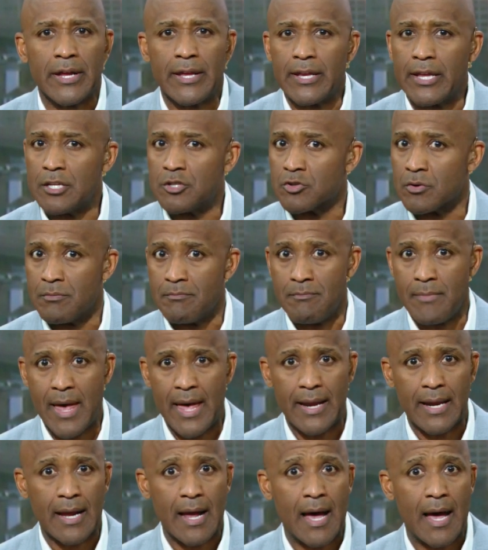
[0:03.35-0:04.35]
in a
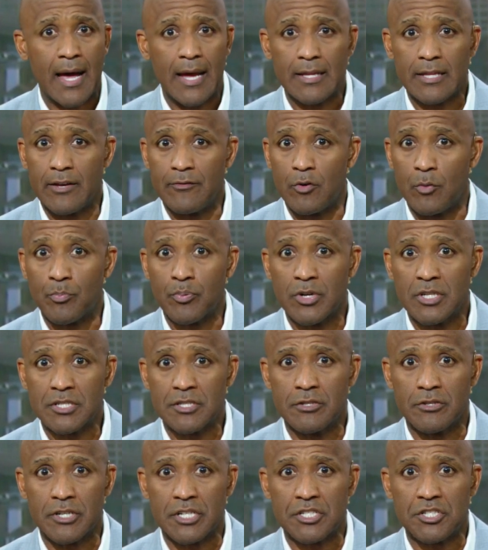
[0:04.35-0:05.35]
dramatic high-level
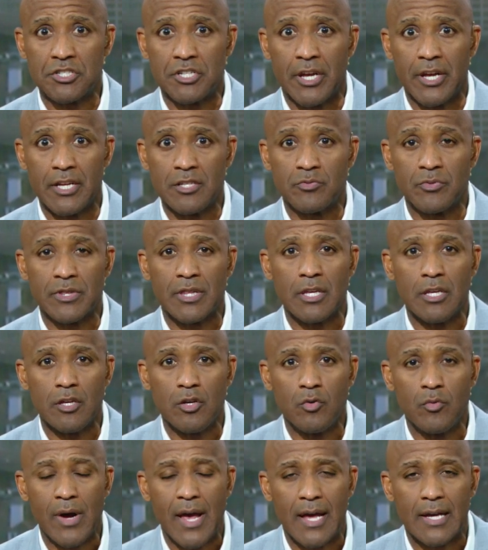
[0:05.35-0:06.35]
prisoner exchange with the
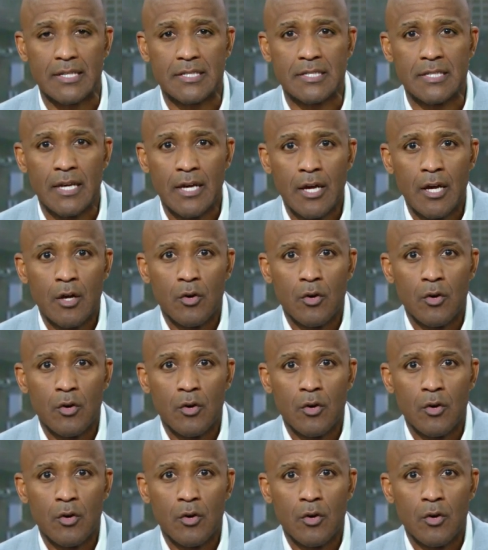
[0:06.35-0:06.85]
U.S.,